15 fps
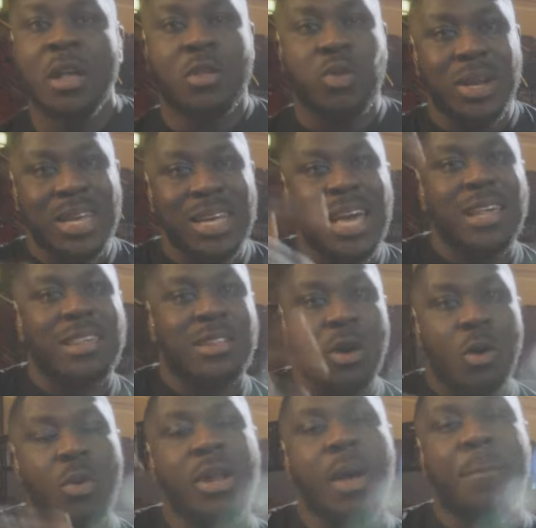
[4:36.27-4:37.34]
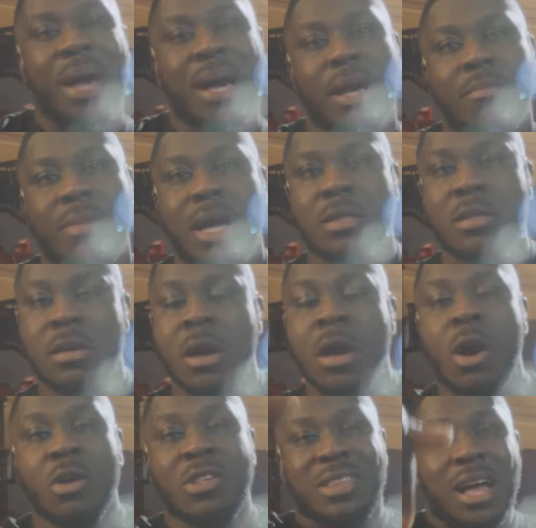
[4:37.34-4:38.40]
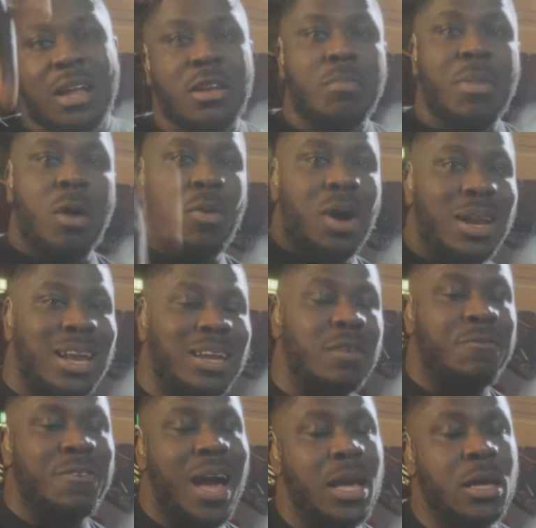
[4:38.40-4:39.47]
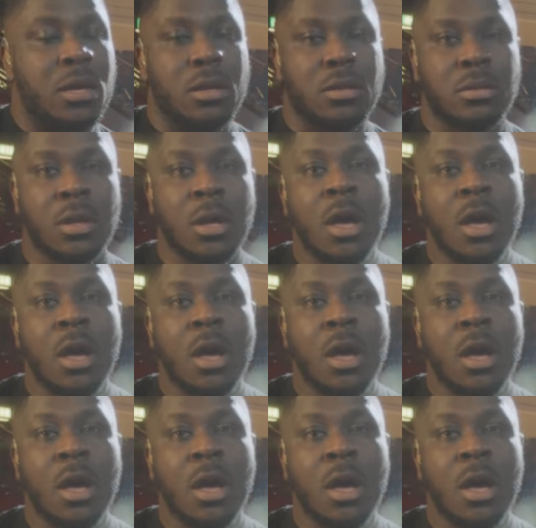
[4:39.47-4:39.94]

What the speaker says: 28 still with a bag of mans. I'll stand on my one like the Vatican.